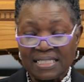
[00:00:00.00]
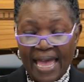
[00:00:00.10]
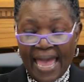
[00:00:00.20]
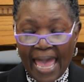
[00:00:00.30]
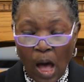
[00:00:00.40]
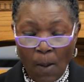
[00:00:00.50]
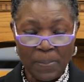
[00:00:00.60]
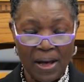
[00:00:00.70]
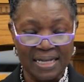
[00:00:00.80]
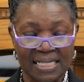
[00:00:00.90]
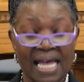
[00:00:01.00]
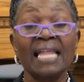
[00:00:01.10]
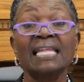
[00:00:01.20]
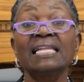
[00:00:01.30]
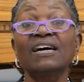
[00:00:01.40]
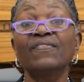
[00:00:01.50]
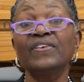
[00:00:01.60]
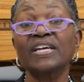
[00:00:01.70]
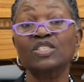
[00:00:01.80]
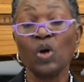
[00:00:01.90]
to help us live
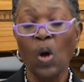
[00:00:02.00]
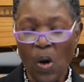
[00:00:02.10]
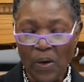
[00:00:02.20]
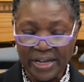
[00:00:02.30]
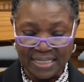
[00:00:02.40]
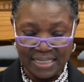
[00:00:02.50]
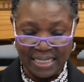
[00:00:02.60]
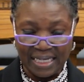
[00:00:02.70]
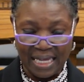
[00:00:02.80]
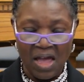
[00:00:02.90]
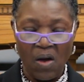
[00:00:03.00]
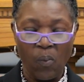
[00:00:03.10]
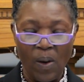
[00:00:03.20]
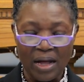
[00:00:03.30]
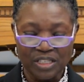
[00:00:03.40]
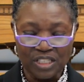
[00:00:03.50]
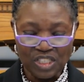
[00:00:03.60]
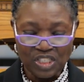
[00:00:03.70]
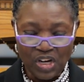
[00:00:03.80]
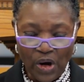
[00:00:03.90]
victoriously while
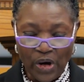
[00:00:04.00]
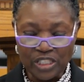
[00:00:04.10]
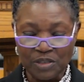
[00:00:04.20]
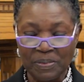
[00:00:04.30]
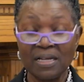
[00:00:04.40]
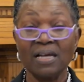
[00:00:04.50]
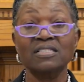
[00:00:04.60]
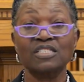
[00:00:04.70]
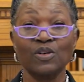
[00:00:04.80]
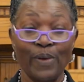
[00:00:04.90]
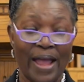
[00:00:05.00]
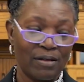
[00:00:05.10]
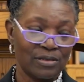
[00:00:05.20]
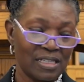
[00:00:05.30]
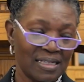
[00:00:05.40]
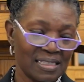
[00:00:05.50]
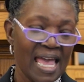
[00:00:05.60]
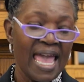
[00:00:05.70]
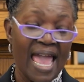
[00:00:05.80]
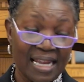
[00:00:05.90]
discouragement surrounds us.
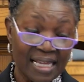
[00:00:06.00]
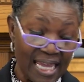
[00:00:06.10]
And